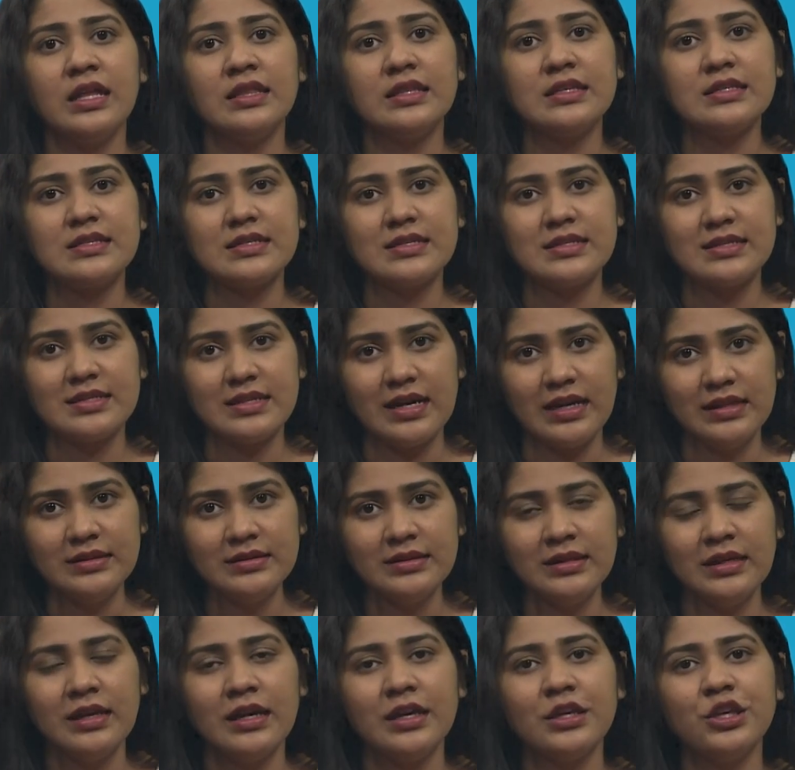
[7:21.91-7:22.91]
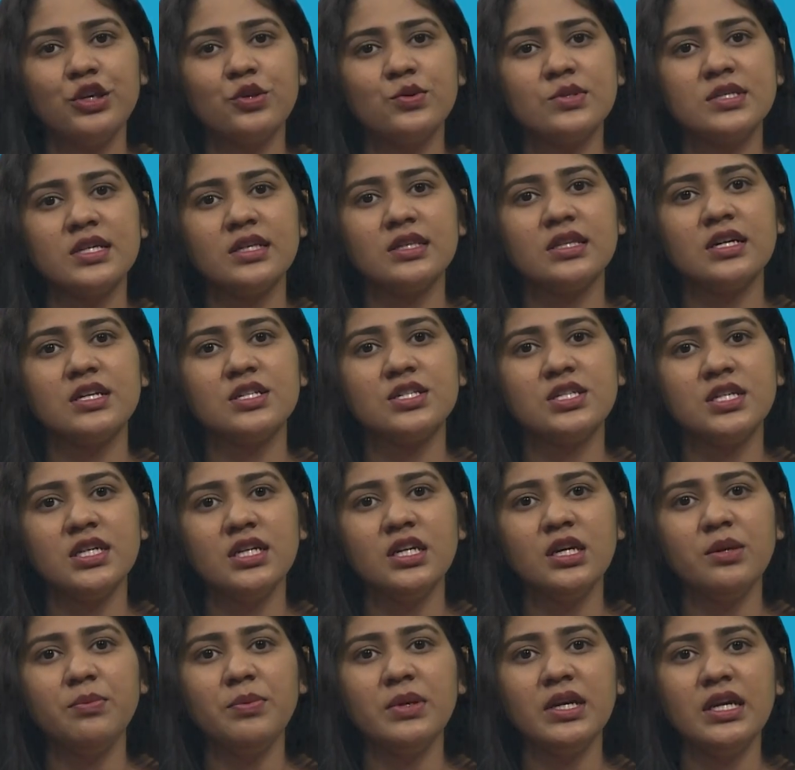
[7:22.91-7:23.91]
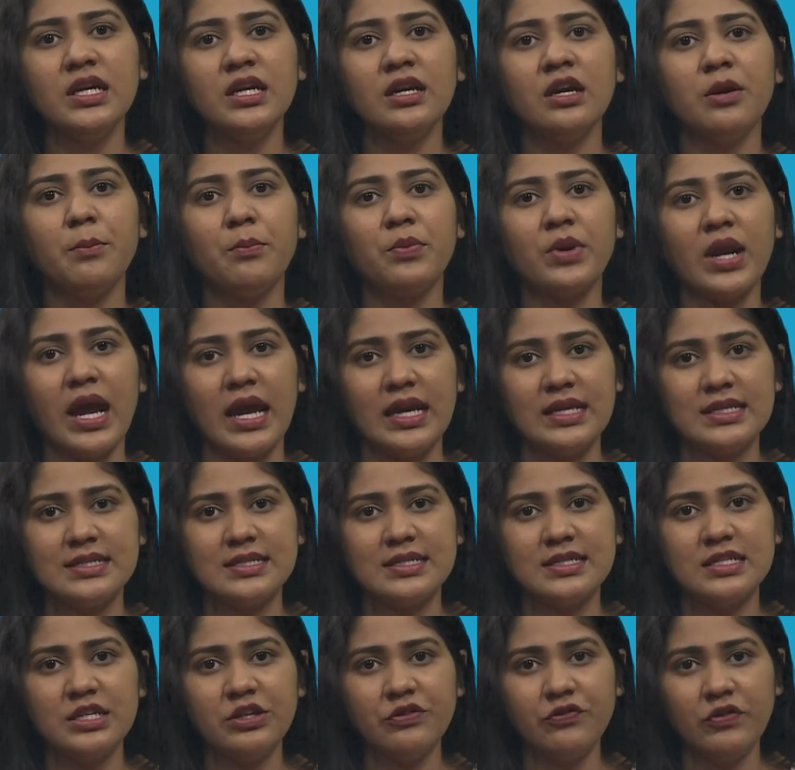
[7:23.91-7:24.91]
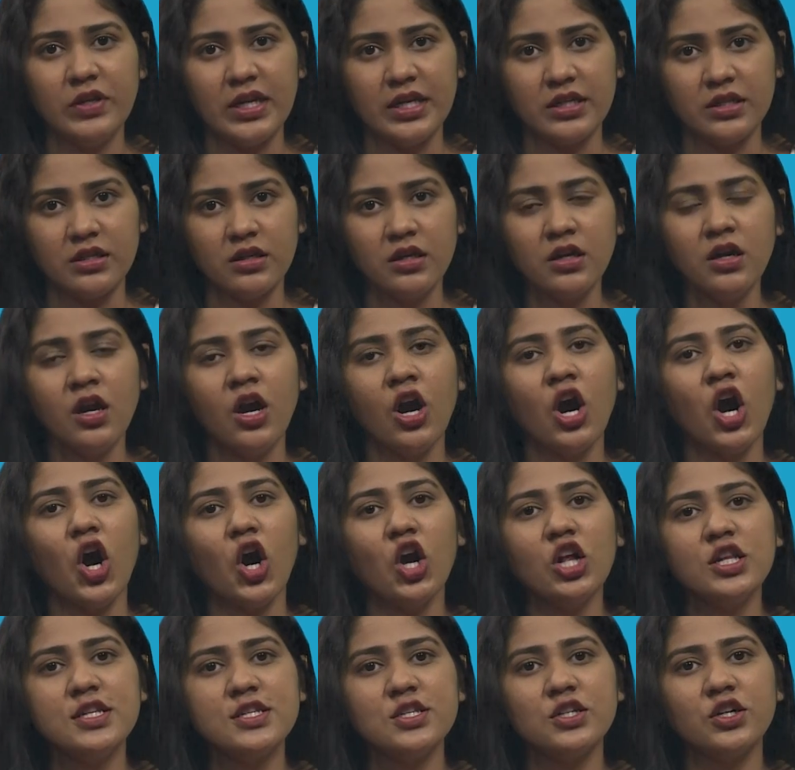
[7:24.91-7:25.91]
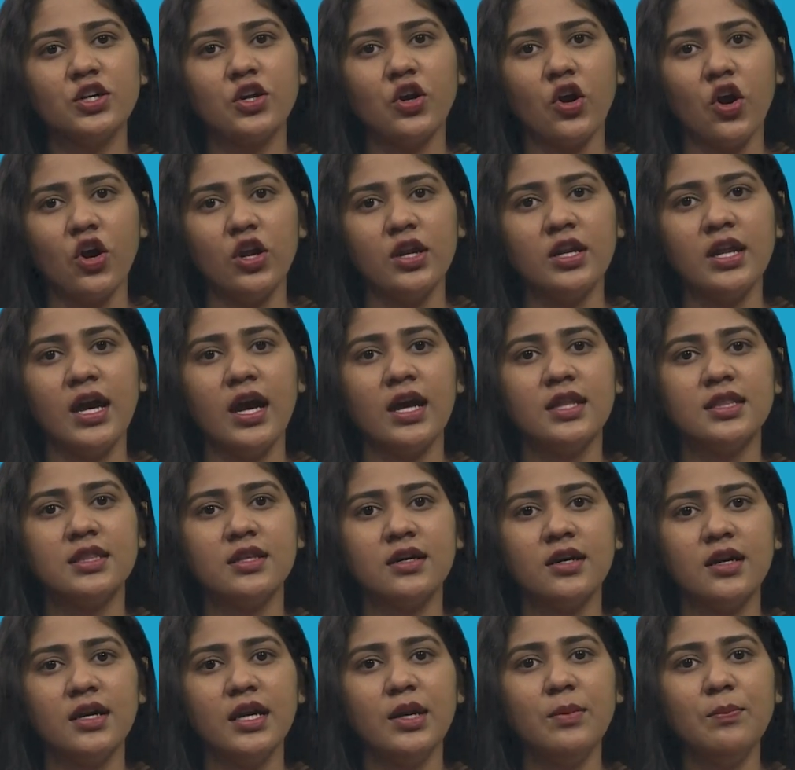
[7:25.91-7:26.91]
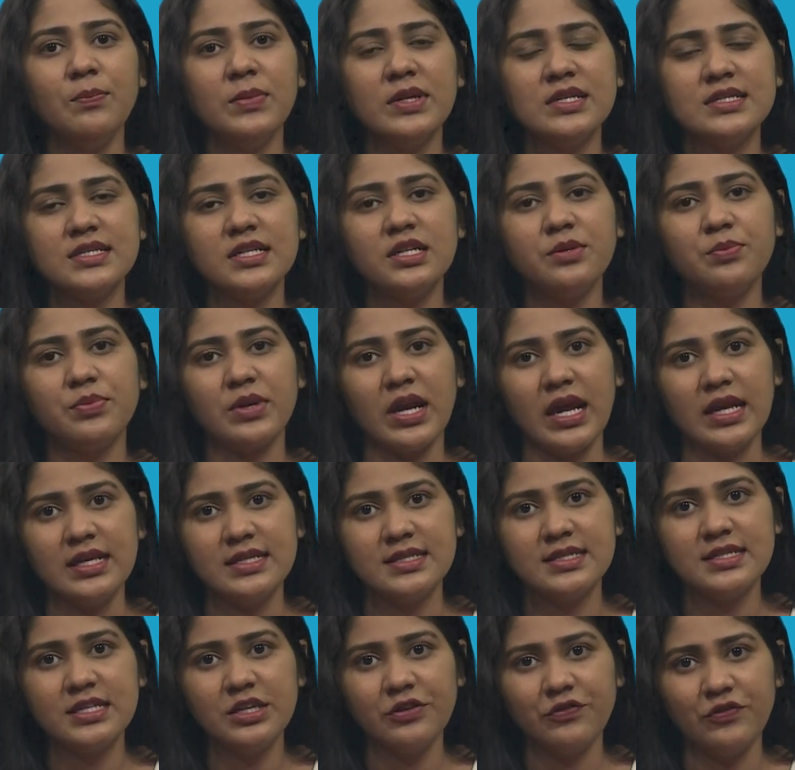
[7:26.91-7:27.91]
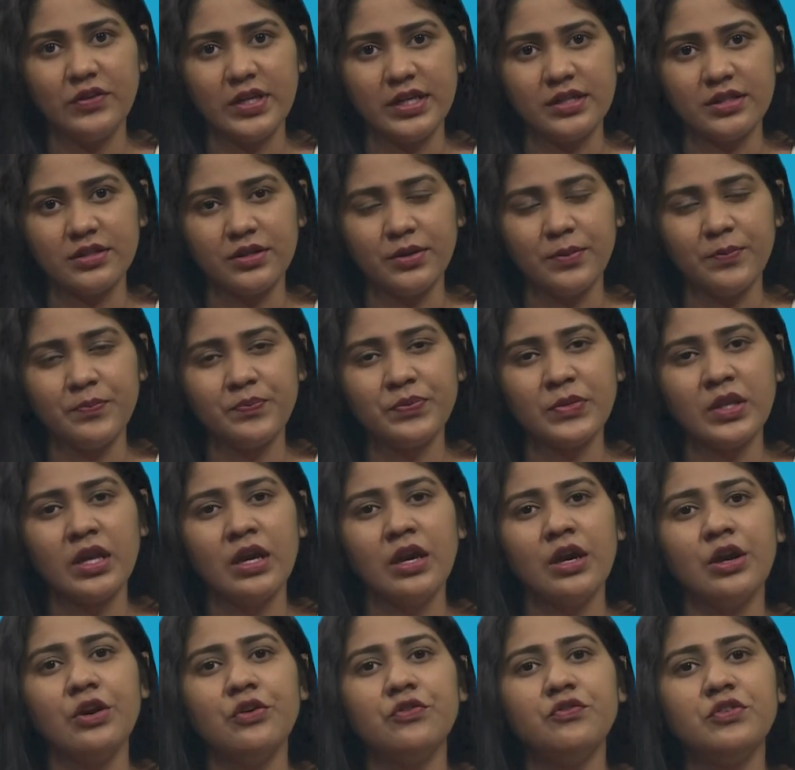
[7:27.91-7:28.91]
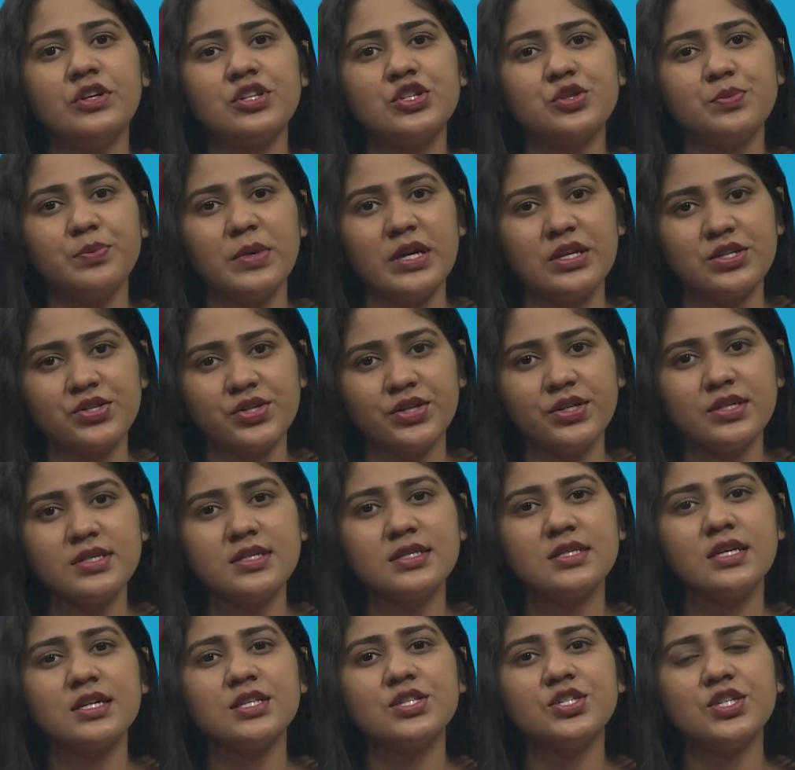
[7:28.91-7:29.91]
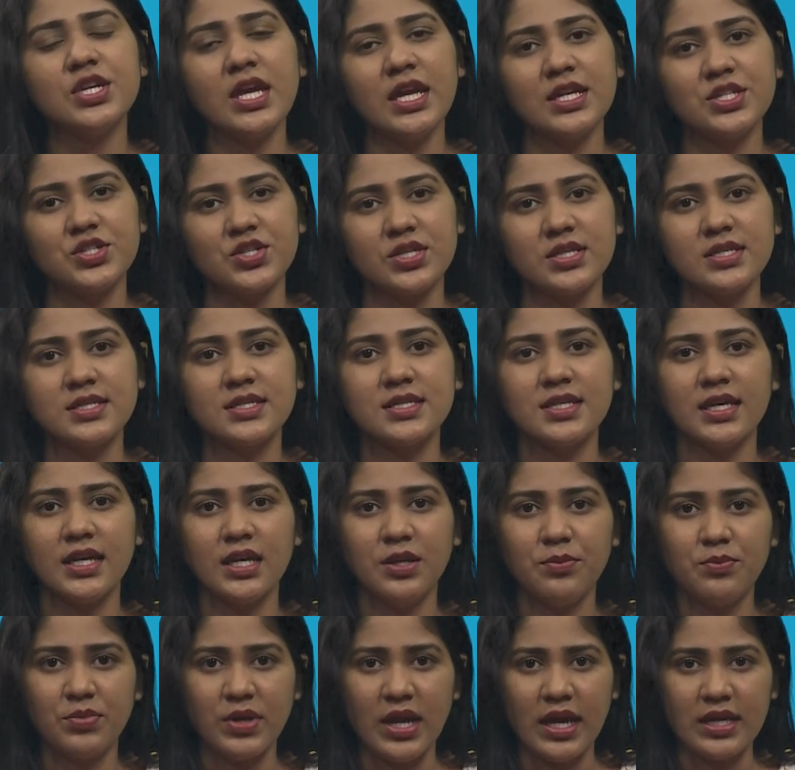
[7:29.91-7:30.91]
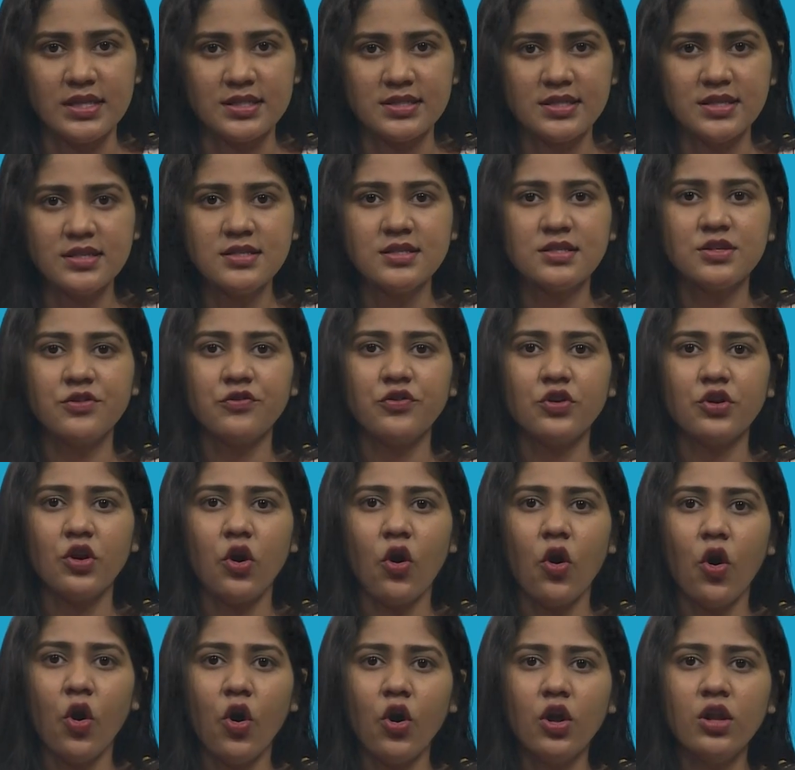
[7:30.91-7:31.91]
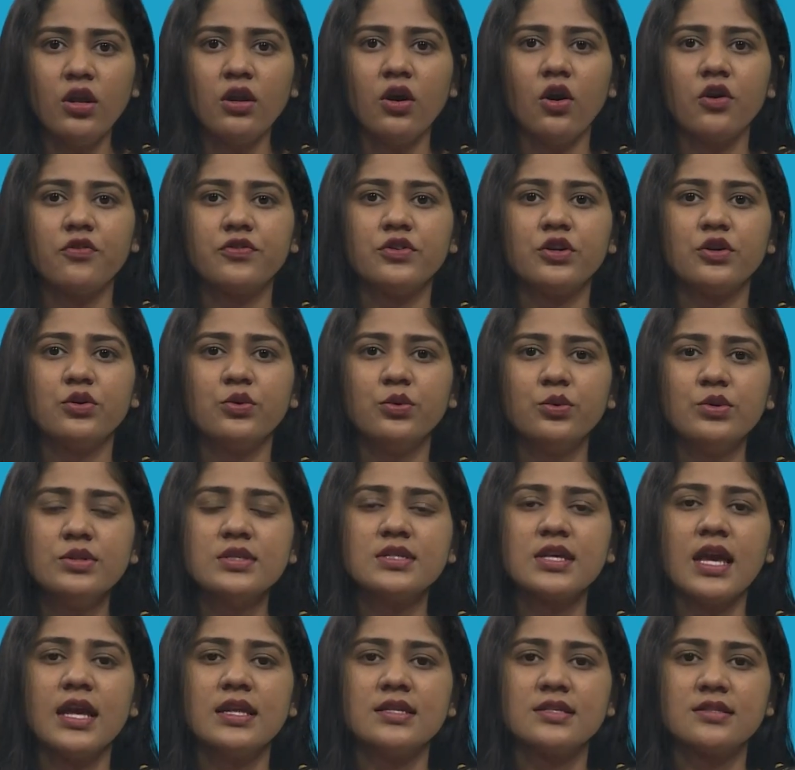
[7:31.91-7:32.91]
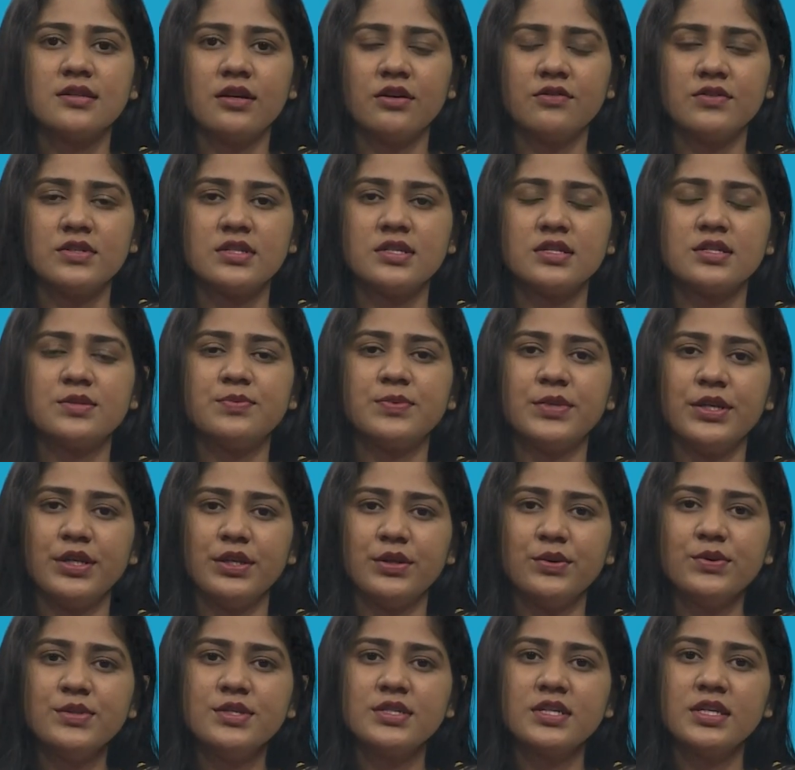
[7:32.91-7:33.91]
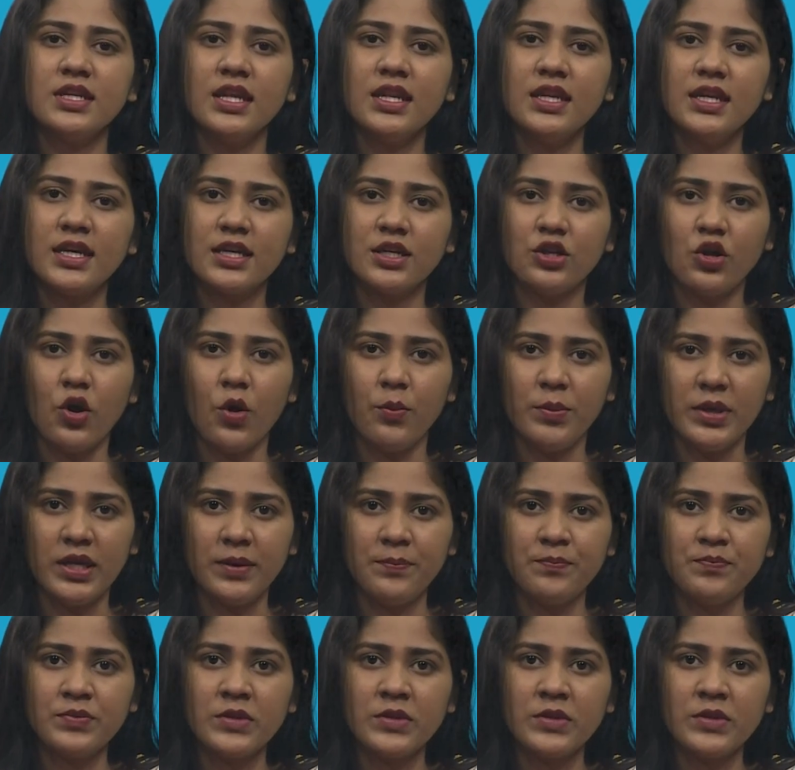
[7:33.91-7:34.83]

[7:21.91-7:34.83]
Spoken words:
This is done using the GDP price deflator, also called the implicit price deflator, which measures the changes in prices for all of the goods and services produced in an economy.